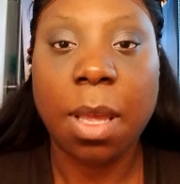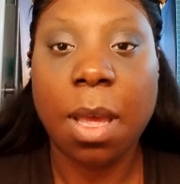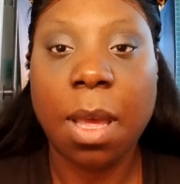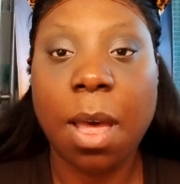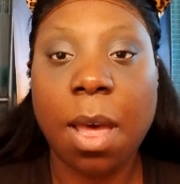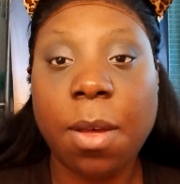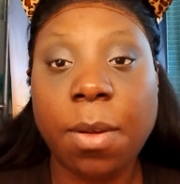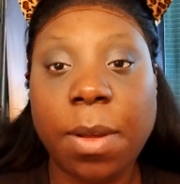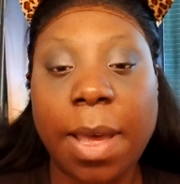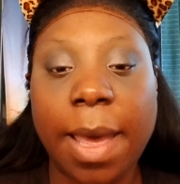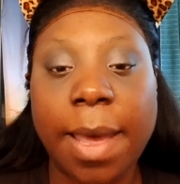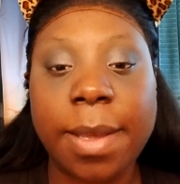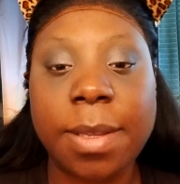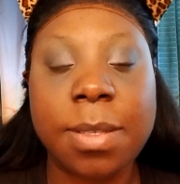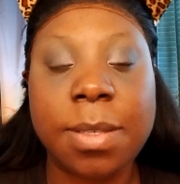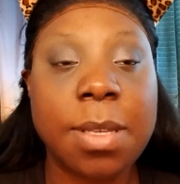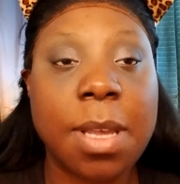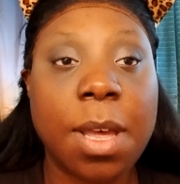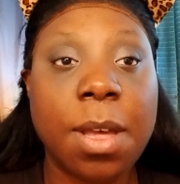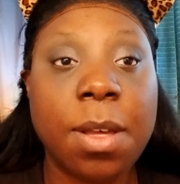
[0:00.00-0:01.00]
Okay,
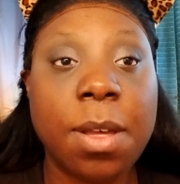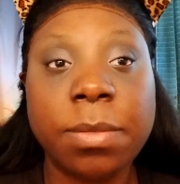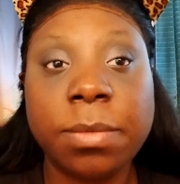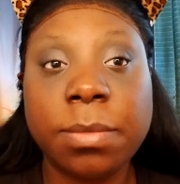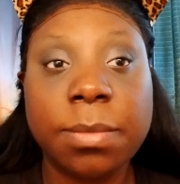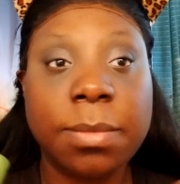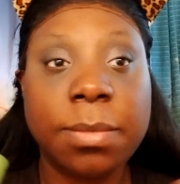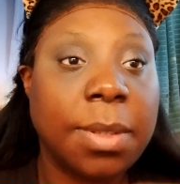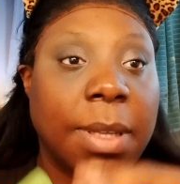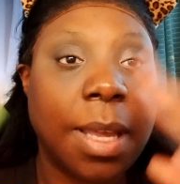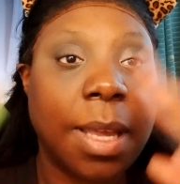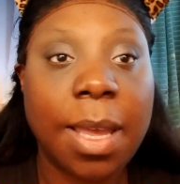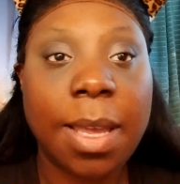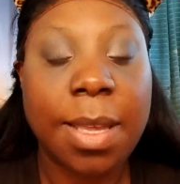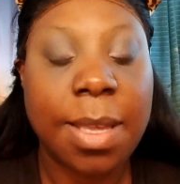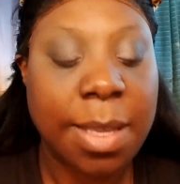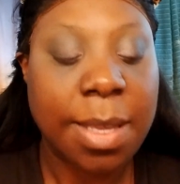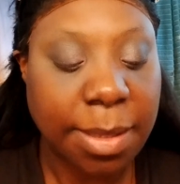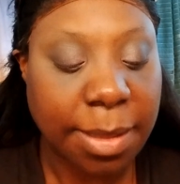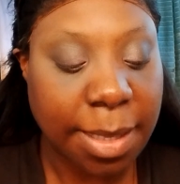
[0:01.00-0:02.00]
so
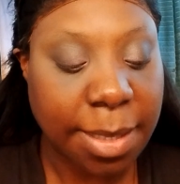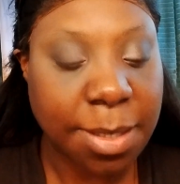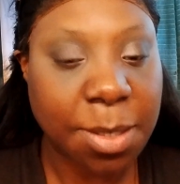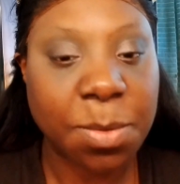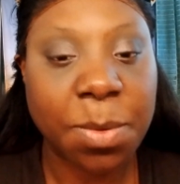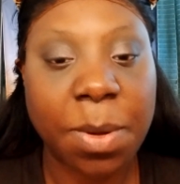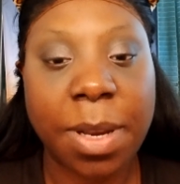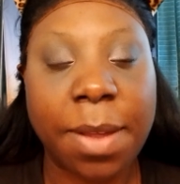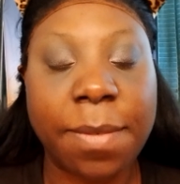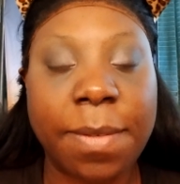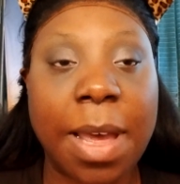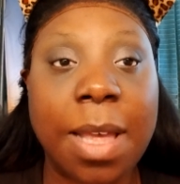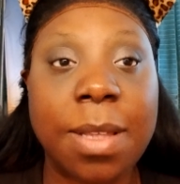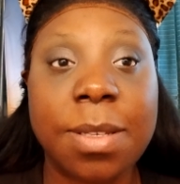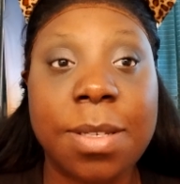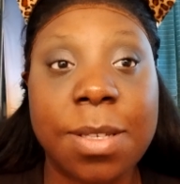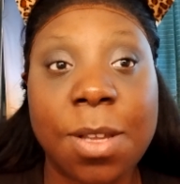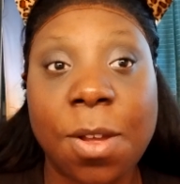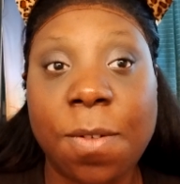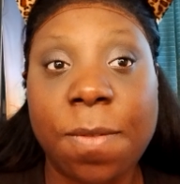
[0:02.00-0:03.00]
this is what I've got
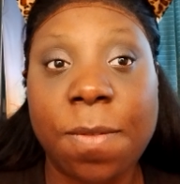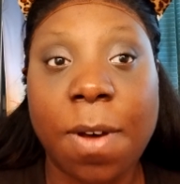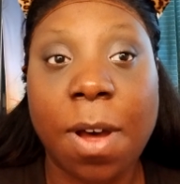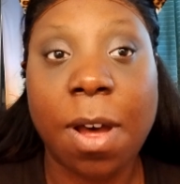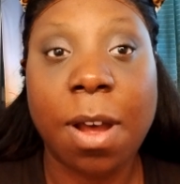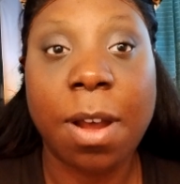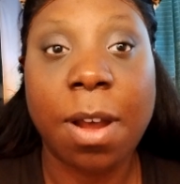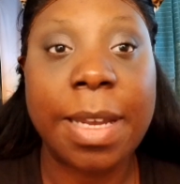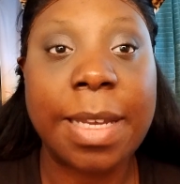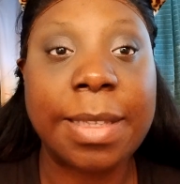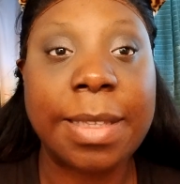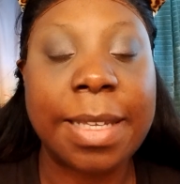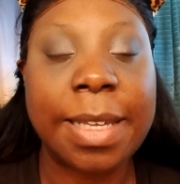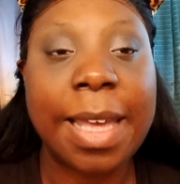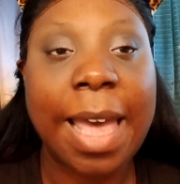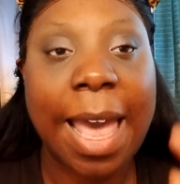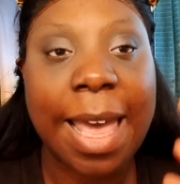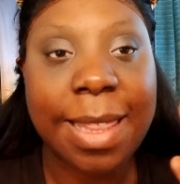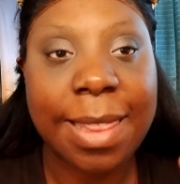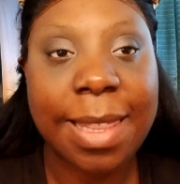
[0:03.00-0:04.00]
so far.
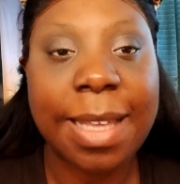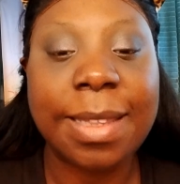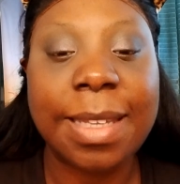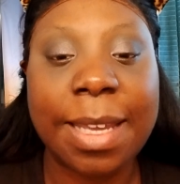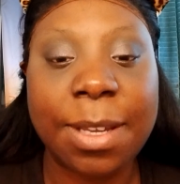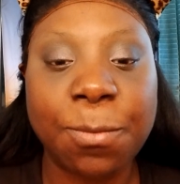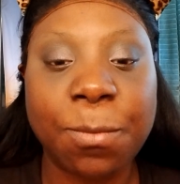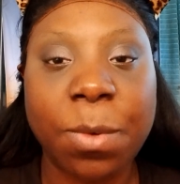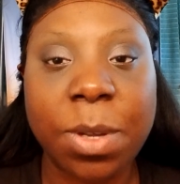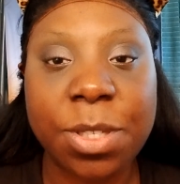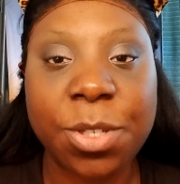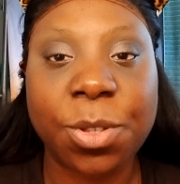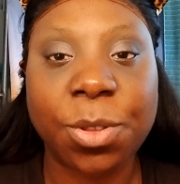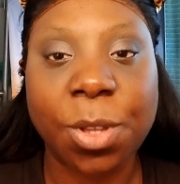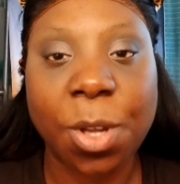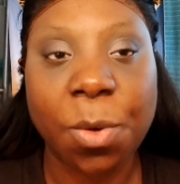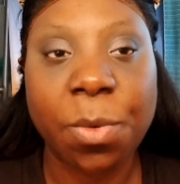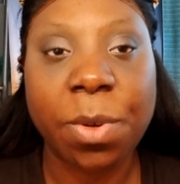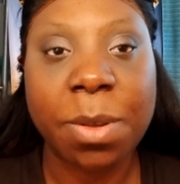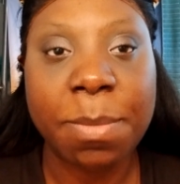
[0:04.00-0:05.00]
I think that what's
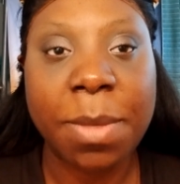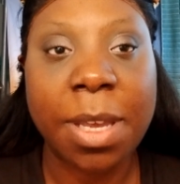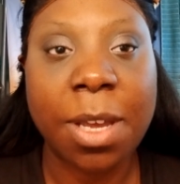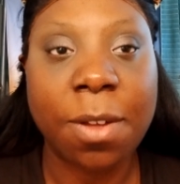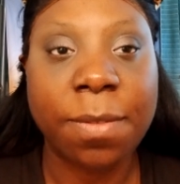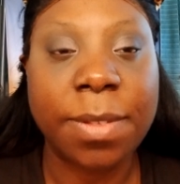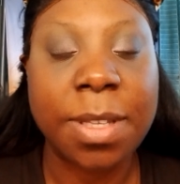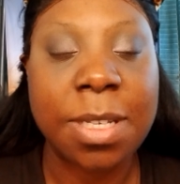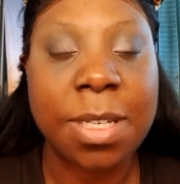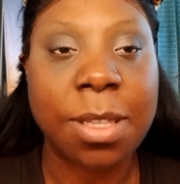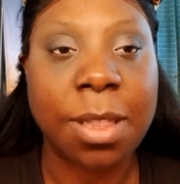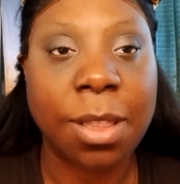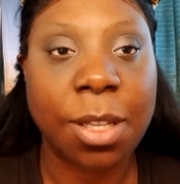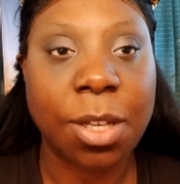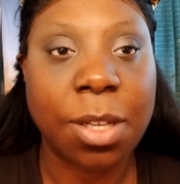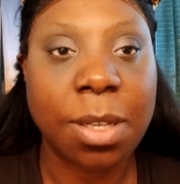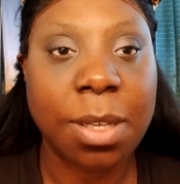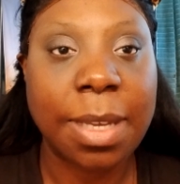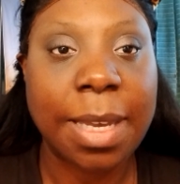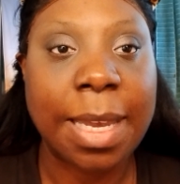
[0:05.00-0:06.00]
throwing me off this
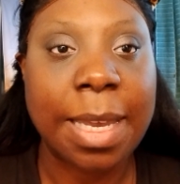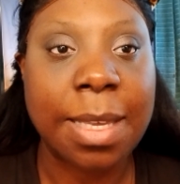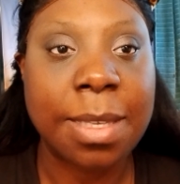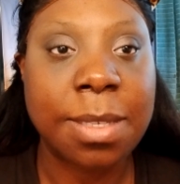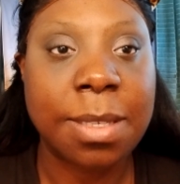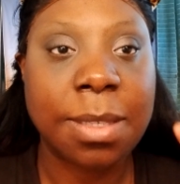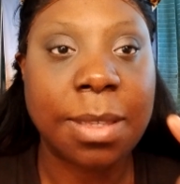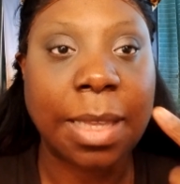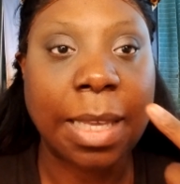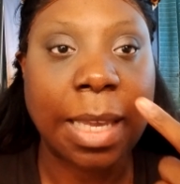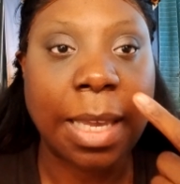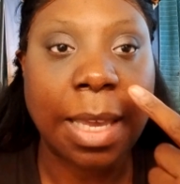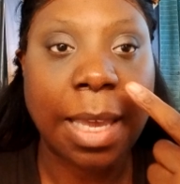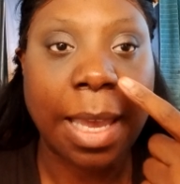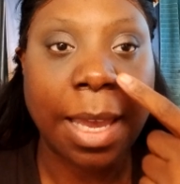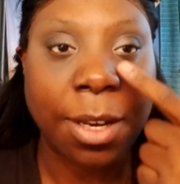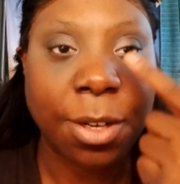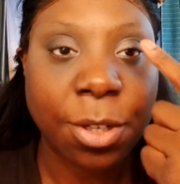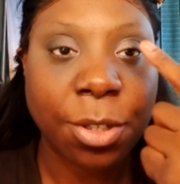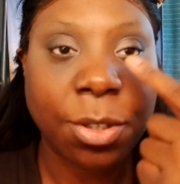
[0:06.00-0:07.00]
look is the
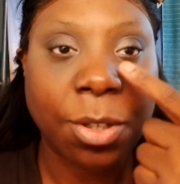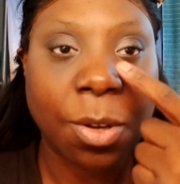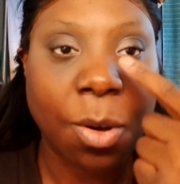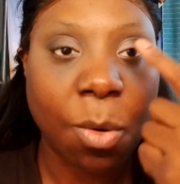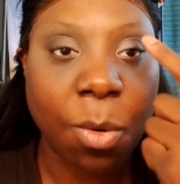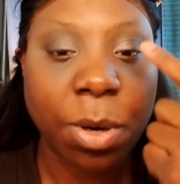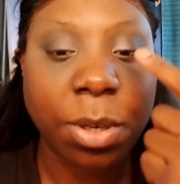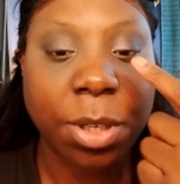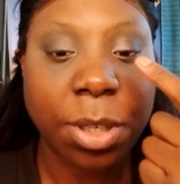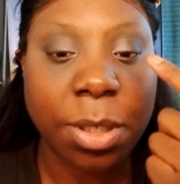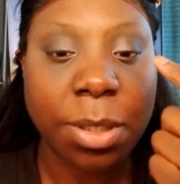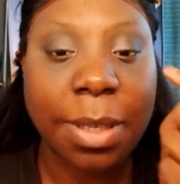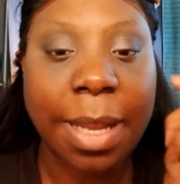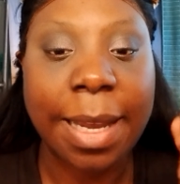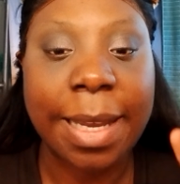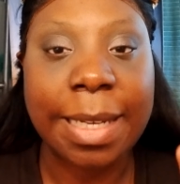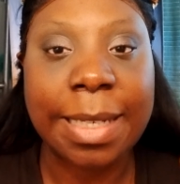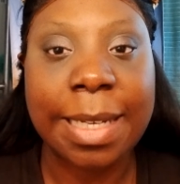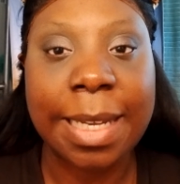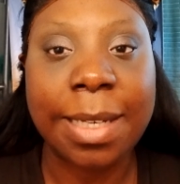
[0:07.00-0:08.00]
inner corner.
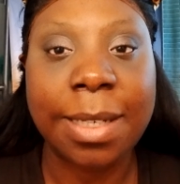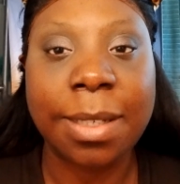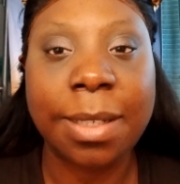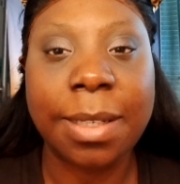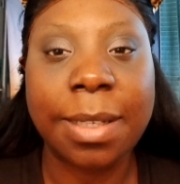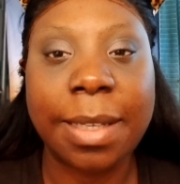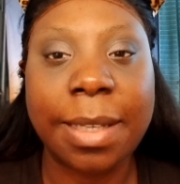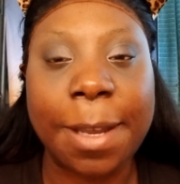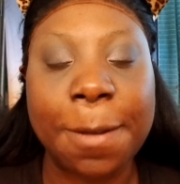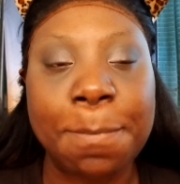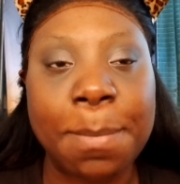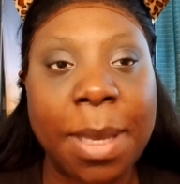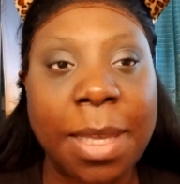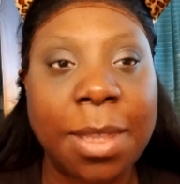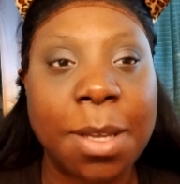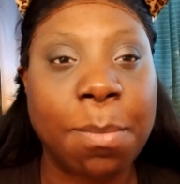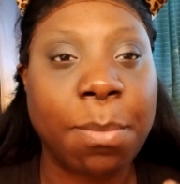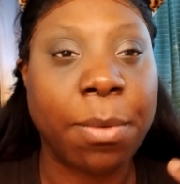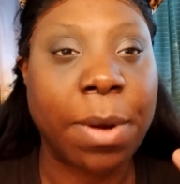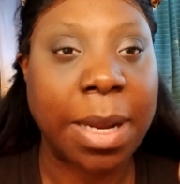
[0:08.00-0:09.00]
Like, it didn't give me
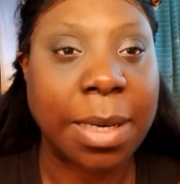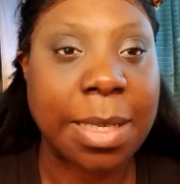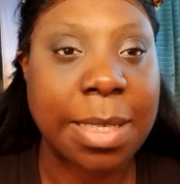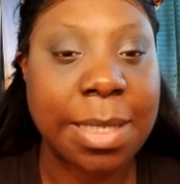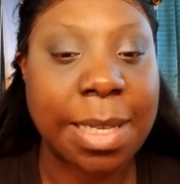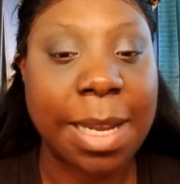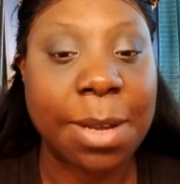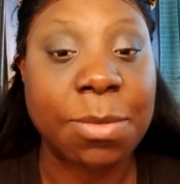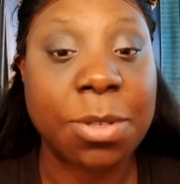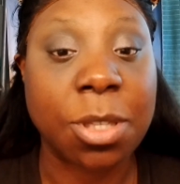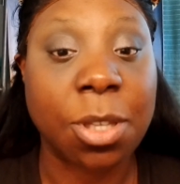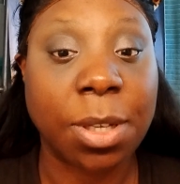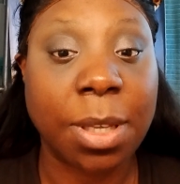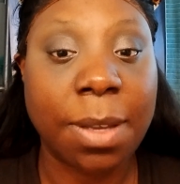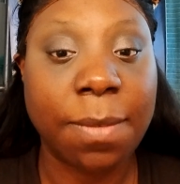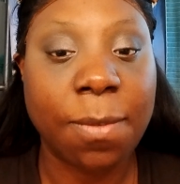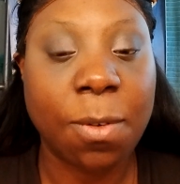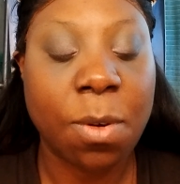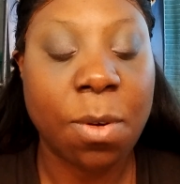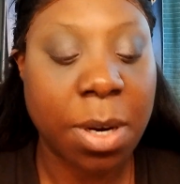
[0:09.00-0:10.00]
the brightness that I was
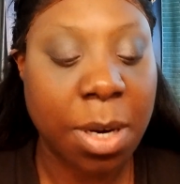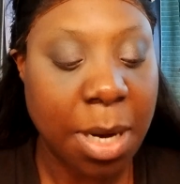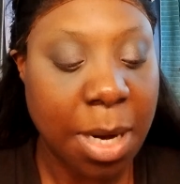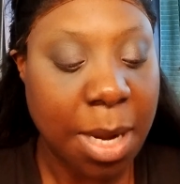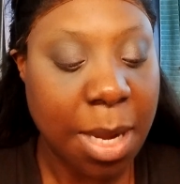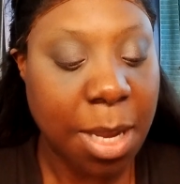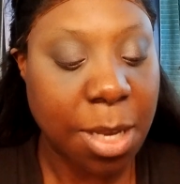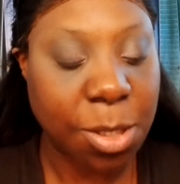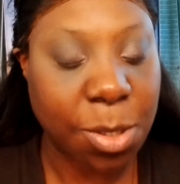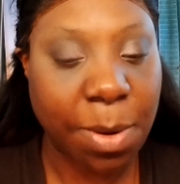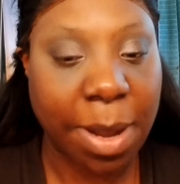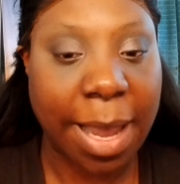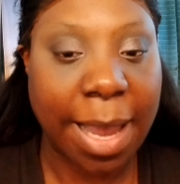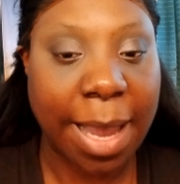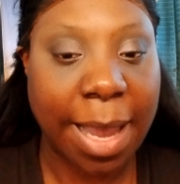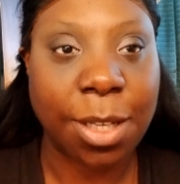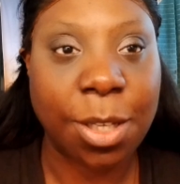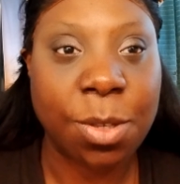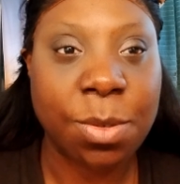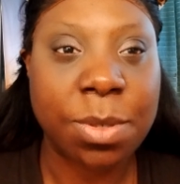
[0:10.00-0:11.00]
looking for. So I had
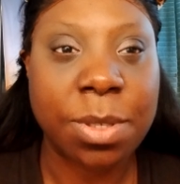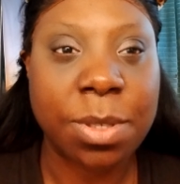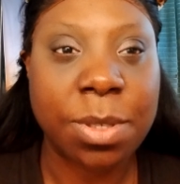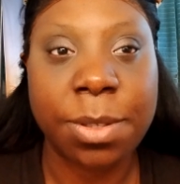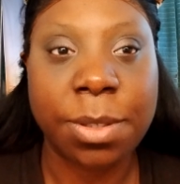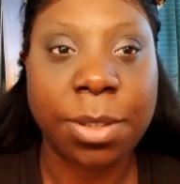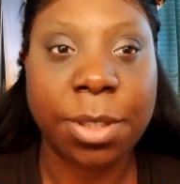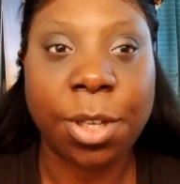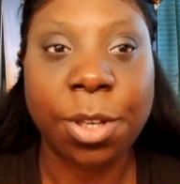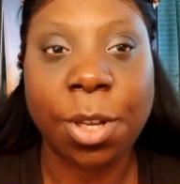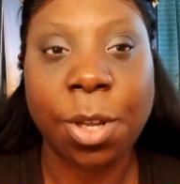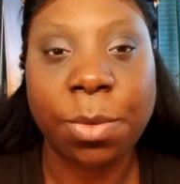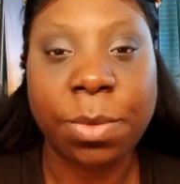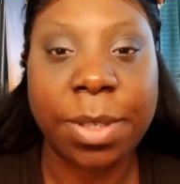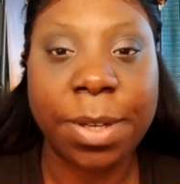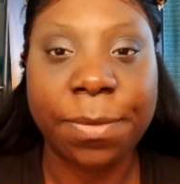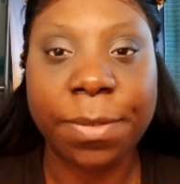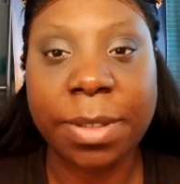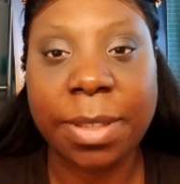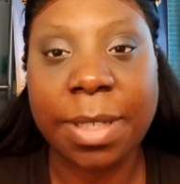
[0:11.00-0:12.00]
to use, you know,
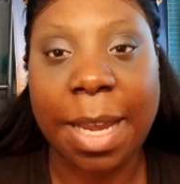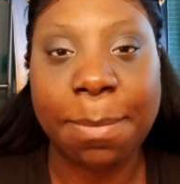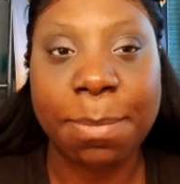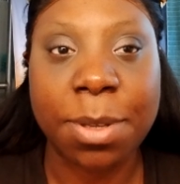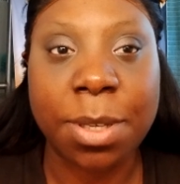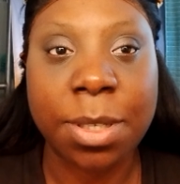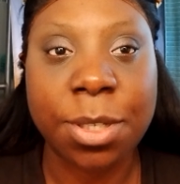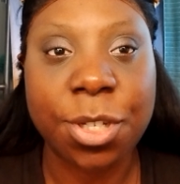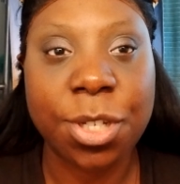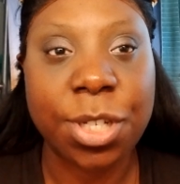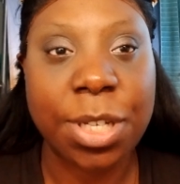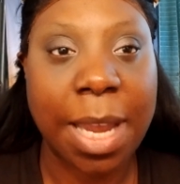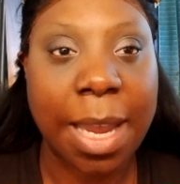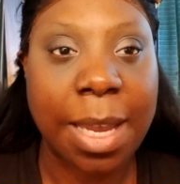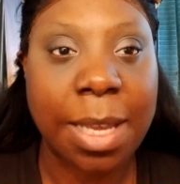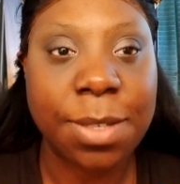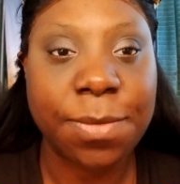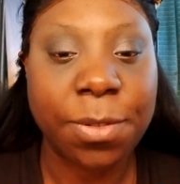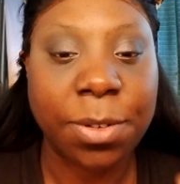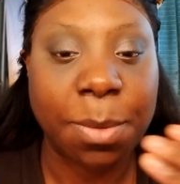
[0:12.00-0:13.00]
different type of
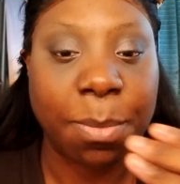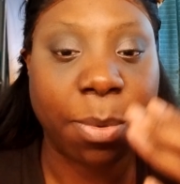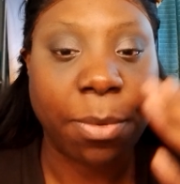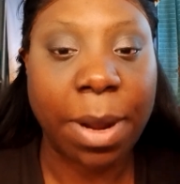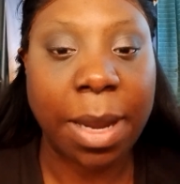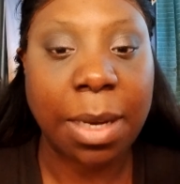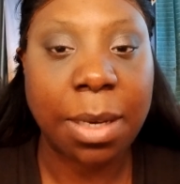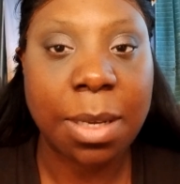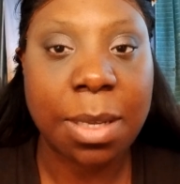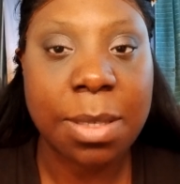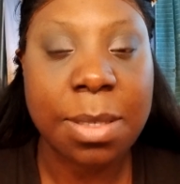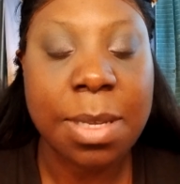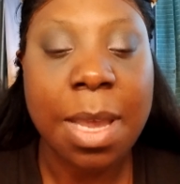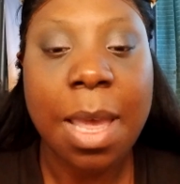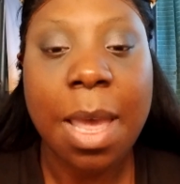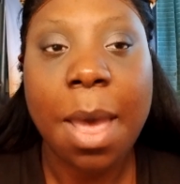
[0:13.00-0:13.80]
shades for the brightness.